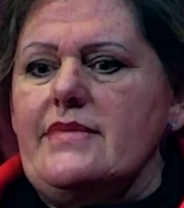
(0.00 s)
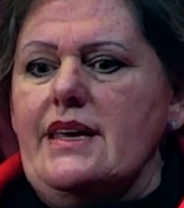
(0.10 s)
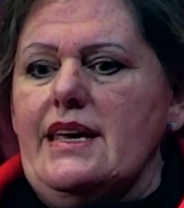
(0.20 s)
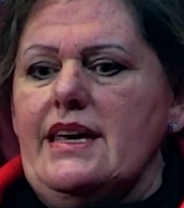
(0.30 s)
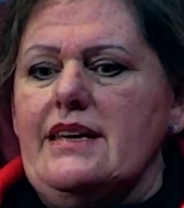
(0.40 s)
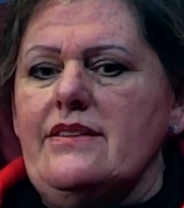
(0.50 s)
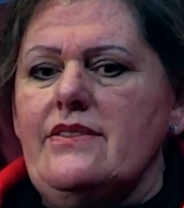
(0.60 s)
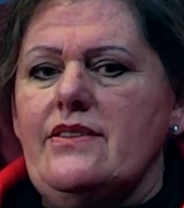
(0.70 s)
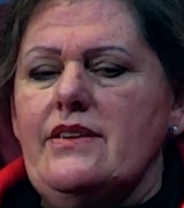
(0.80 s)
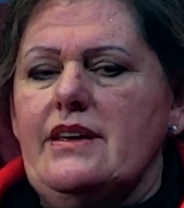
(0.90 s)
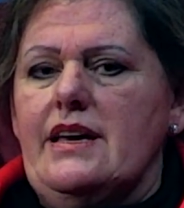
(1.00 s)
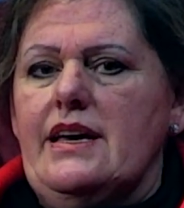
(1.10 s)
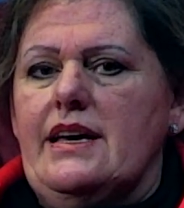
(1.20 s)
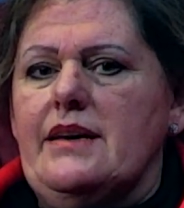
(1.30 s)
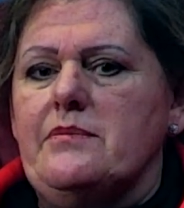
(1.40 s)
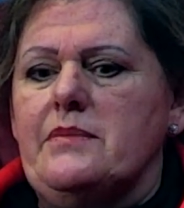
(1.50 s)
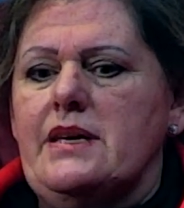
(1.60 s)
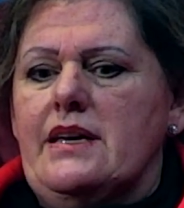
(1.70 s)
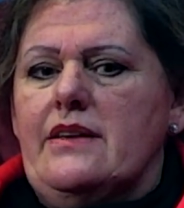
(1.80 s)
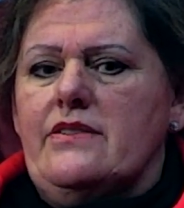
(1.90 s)
And
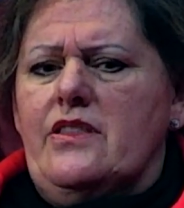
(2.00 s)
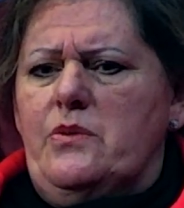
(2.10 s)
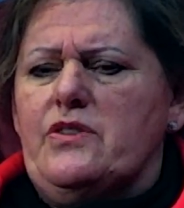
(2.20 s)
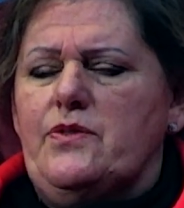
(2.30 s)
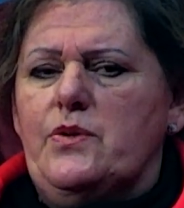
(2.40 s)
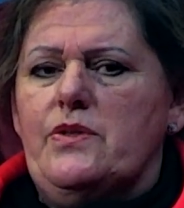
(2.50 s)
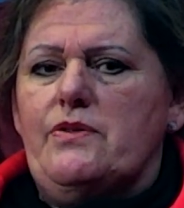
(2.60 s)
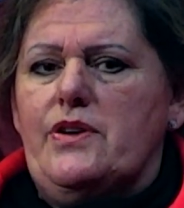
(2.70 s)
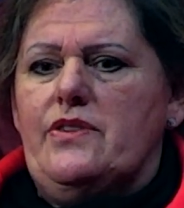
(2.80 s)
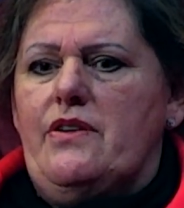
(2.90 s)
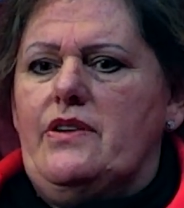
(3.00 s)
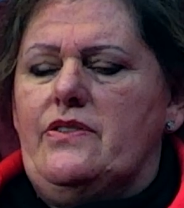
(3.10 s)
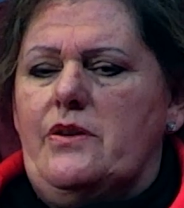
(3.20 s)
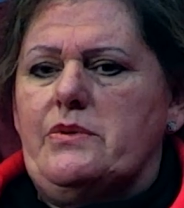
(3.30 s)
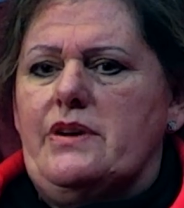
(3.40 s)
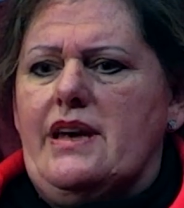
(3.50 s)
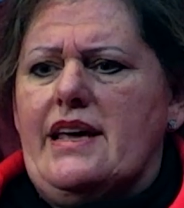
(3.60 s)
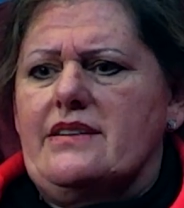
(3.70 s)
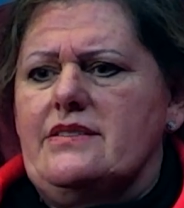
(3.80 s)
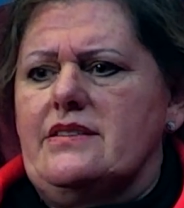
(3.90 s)
so there was a few of the Rotarians that were
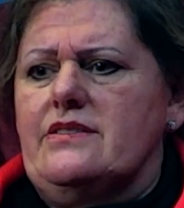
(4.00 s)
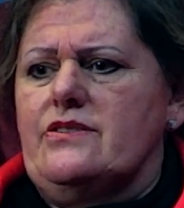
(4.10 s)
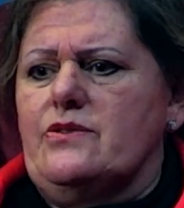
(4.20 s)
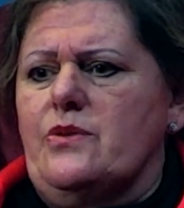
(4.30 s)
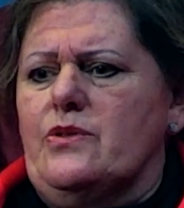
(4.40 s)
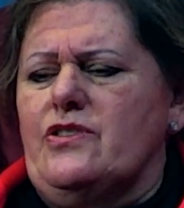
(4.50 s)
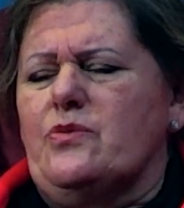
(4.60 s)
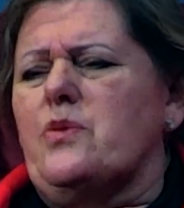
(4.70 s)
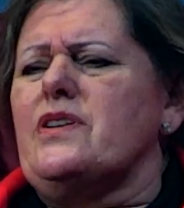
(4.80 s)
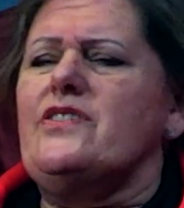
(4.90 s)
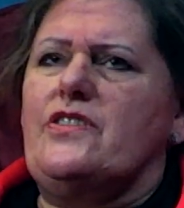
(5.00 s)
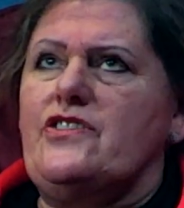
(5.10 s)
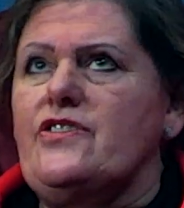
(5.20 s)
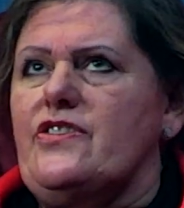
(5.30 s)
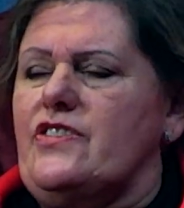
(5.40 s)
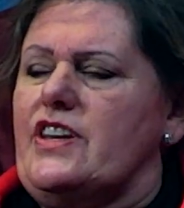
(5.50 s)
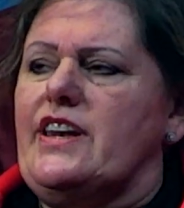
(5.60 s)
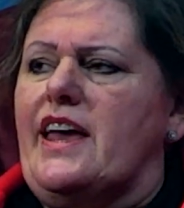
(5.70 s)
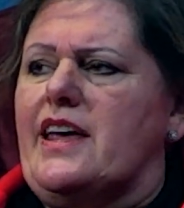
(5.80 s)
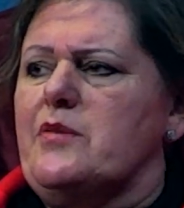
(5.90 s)
reluctant or just wanted to just sit
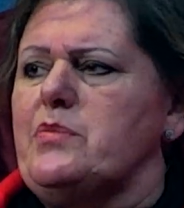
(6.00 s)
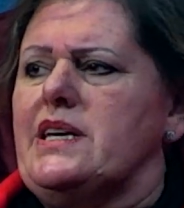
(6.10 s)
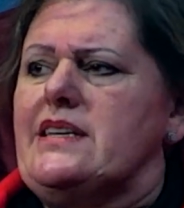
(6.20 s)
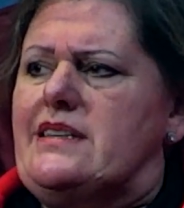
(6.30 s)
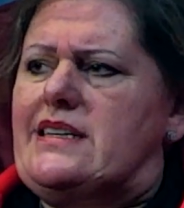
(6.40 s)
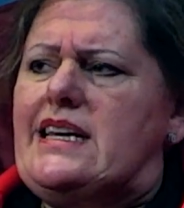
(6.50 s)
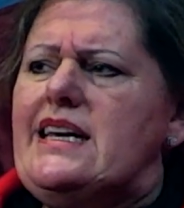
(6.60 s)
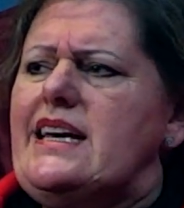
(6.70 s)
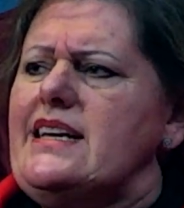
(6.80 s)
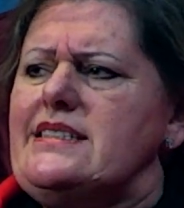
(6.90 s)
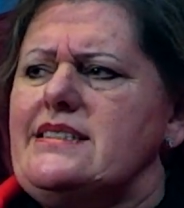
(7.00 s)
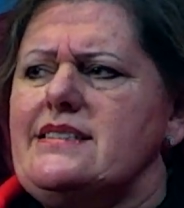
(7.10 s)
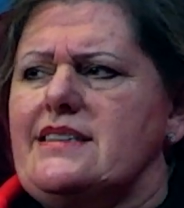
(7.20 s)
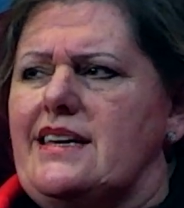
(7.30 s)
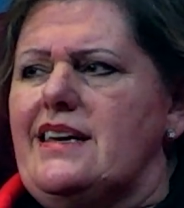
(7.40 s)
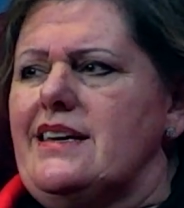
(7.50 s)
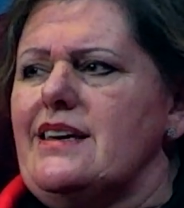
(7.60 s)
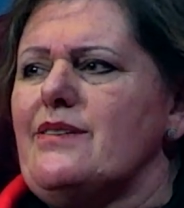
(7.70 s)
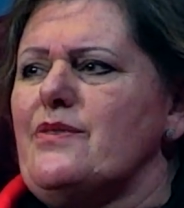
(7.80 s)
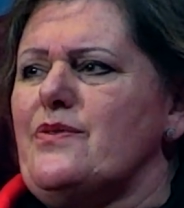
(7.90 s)
it out a bit and see if